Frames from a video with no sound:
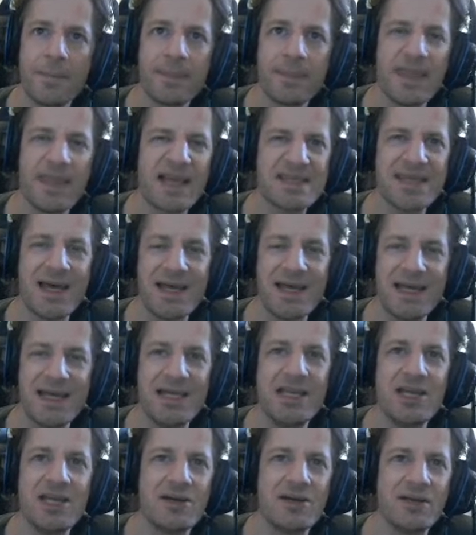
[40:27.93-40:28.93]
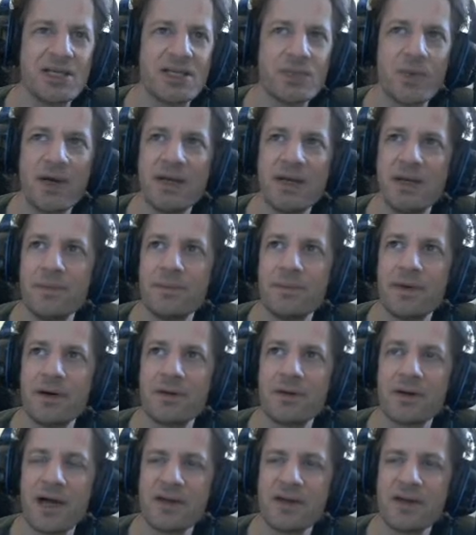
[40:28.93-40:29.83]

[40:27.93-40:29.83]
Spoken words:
That's not in here. That's why I didn't bother.